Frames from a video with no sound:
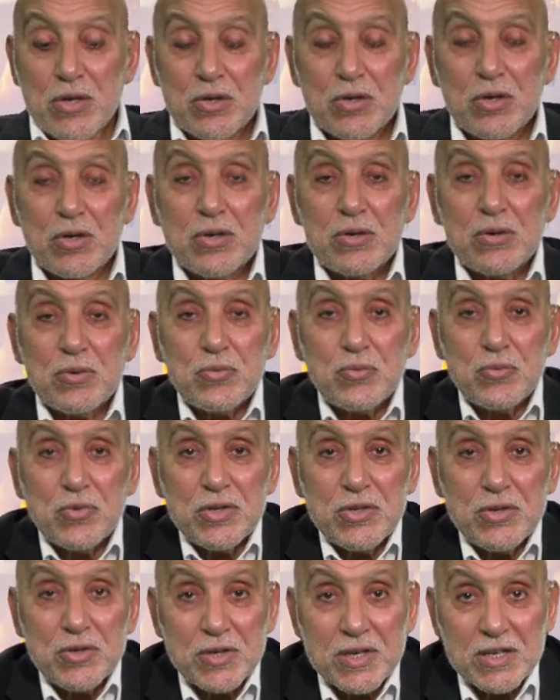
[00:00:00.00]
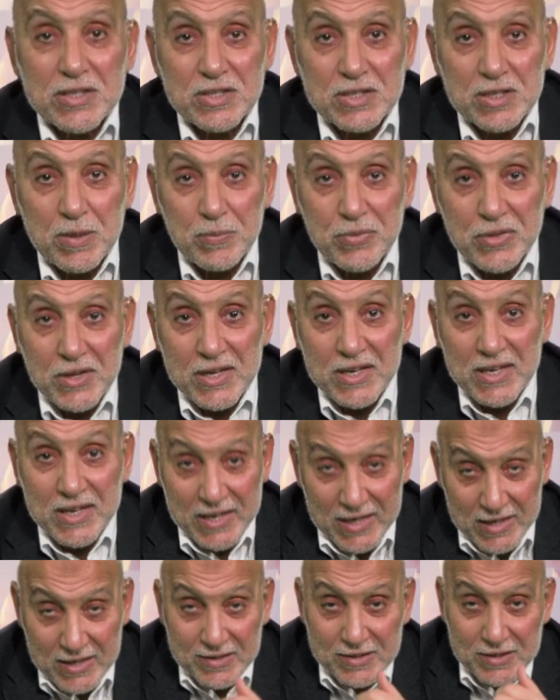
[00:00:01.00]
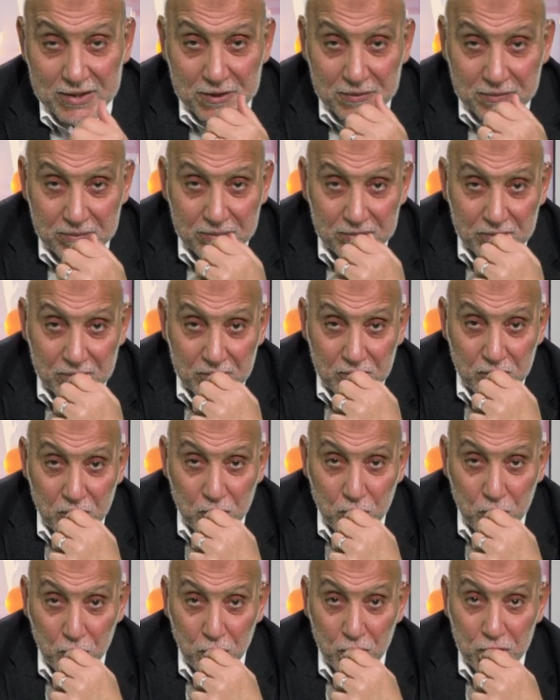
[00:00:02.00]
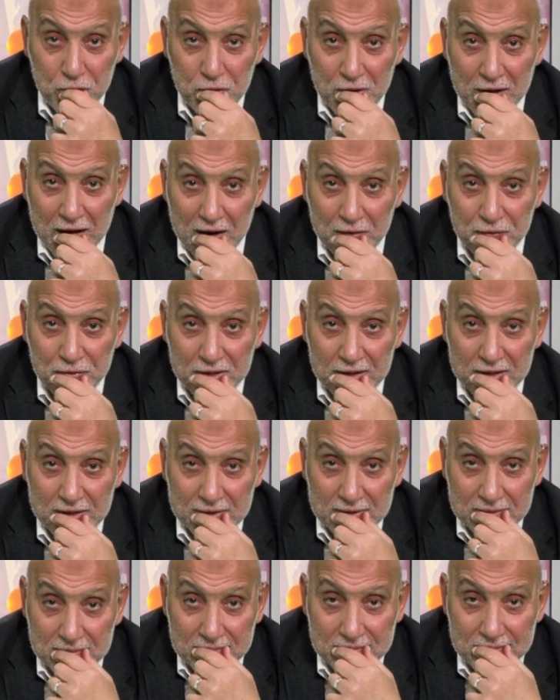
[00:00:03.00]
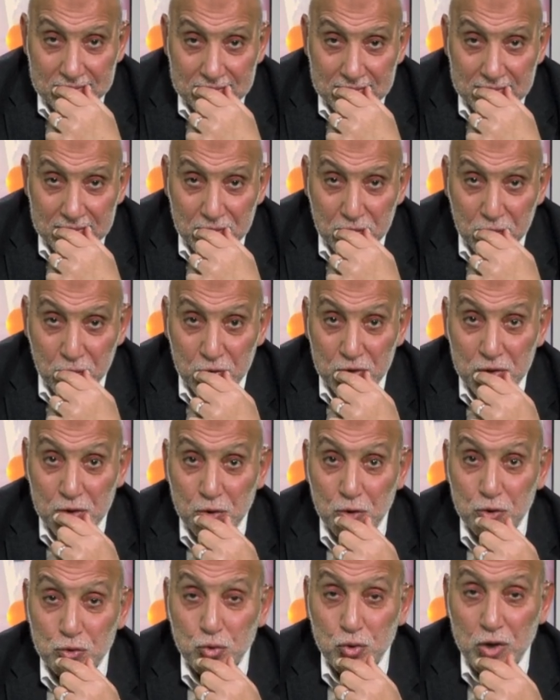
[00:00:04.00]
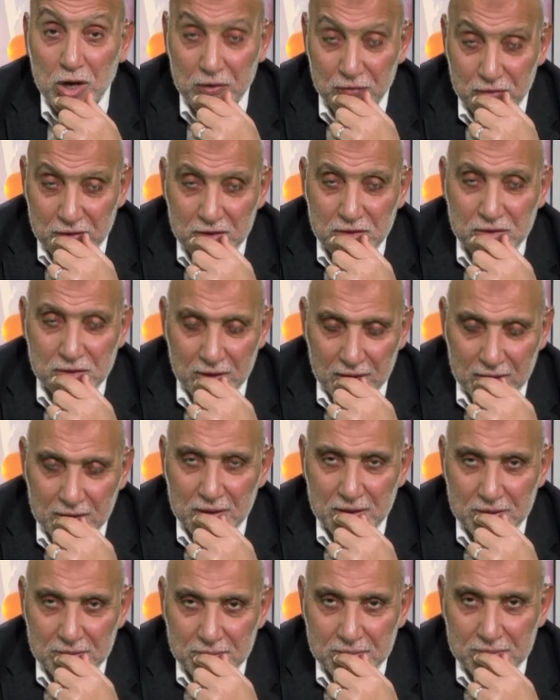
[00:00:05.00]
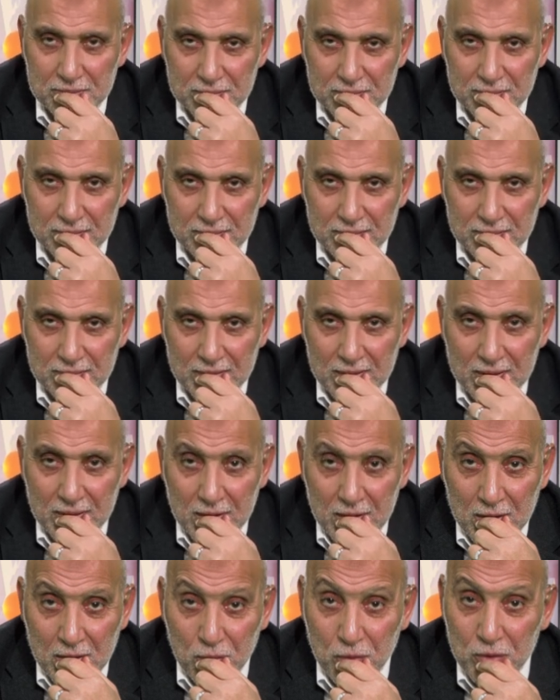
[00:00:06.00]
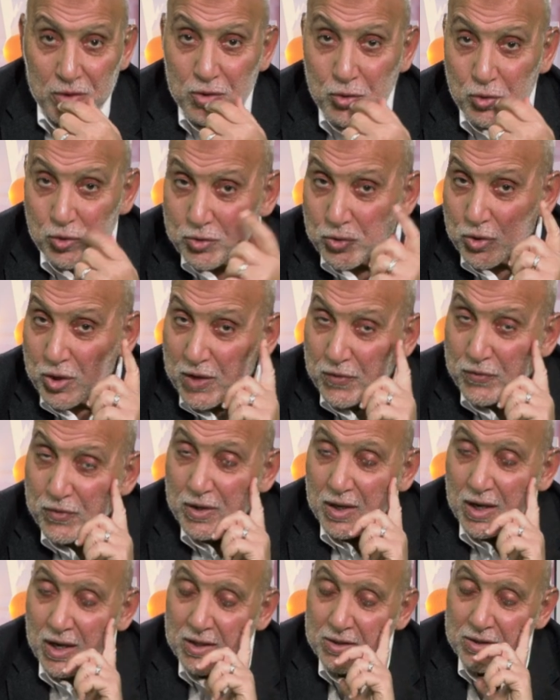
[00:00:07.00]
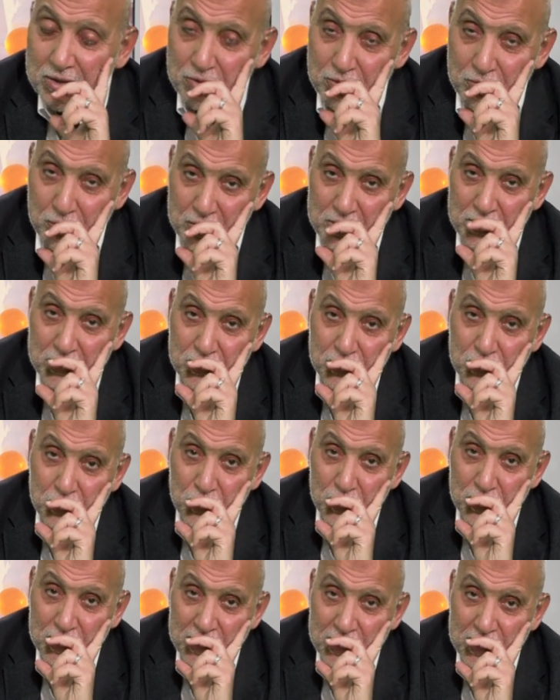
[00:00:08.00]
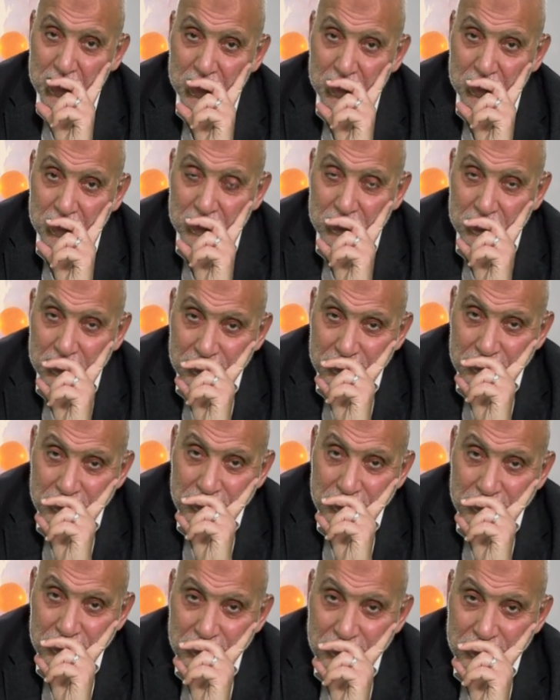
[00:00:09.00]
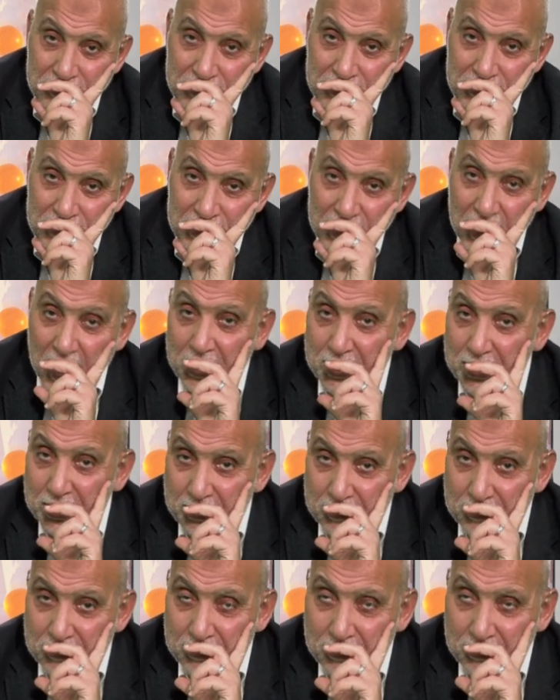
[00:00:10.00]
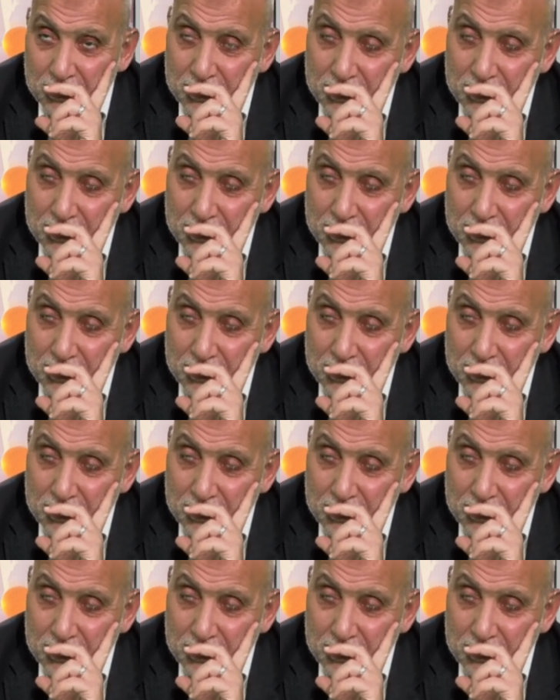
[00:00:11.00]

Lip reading: You know, when you get something easy, where you have this, when you go to heaven, inshallah. When you go to heaven and you wish to eat curry,